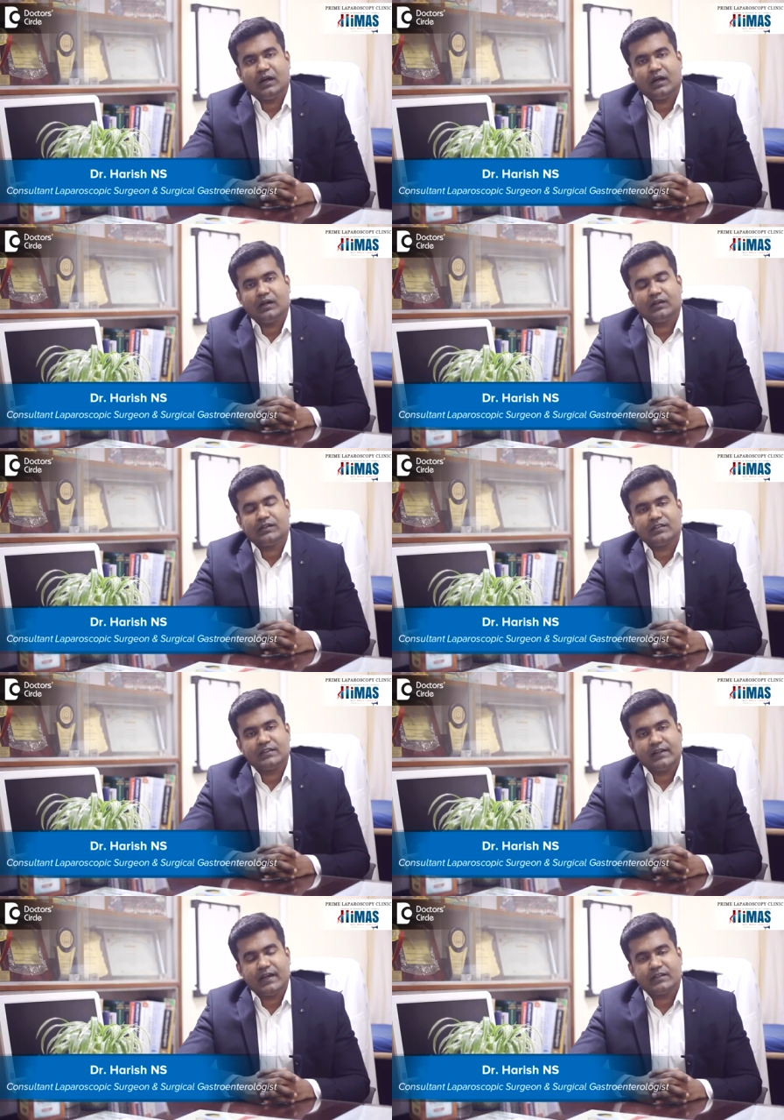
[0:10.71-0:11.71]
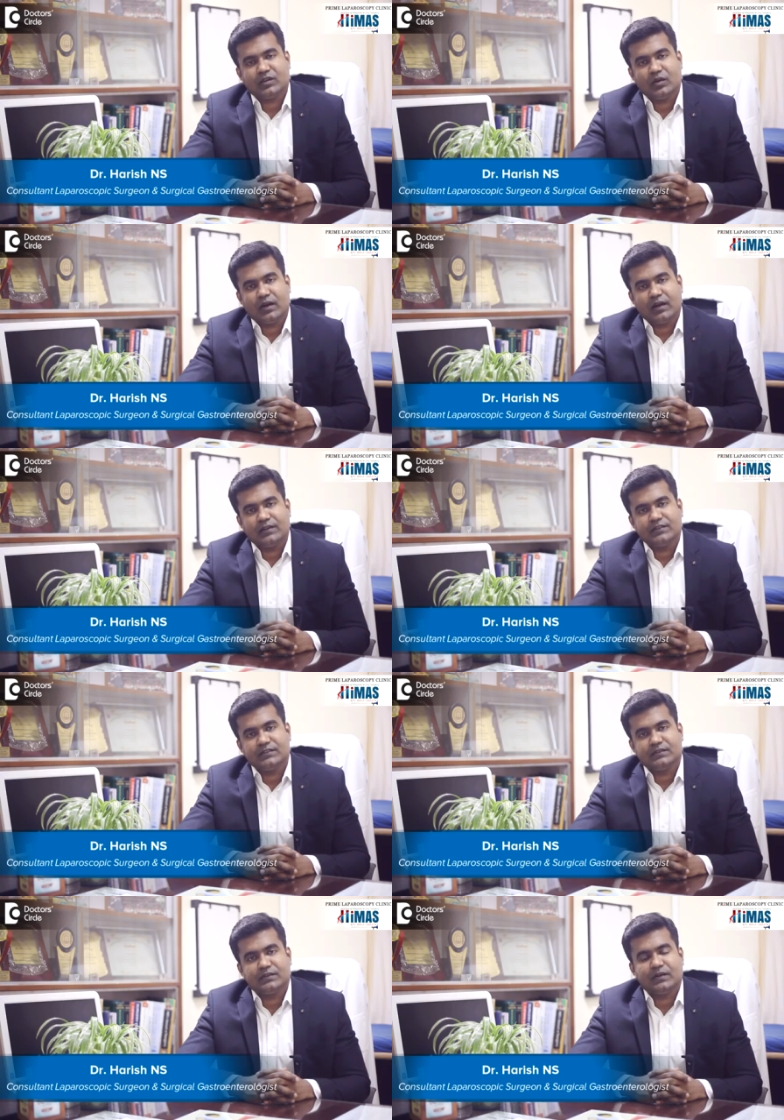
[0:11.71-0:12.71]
and surgical gastroenterologist.